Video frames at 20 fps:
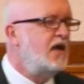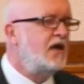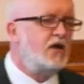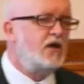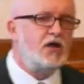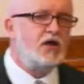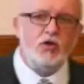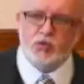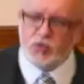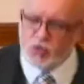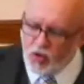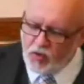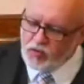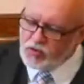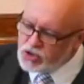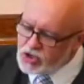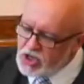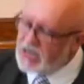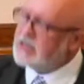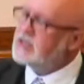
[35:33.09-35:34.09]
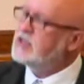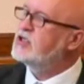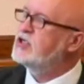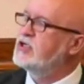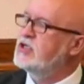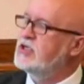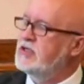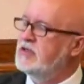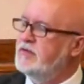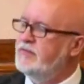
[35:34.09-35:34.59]
you don't
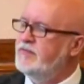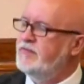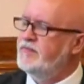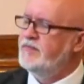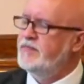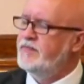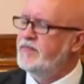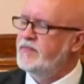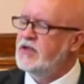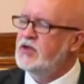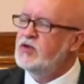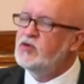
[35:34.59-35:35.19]
judge. You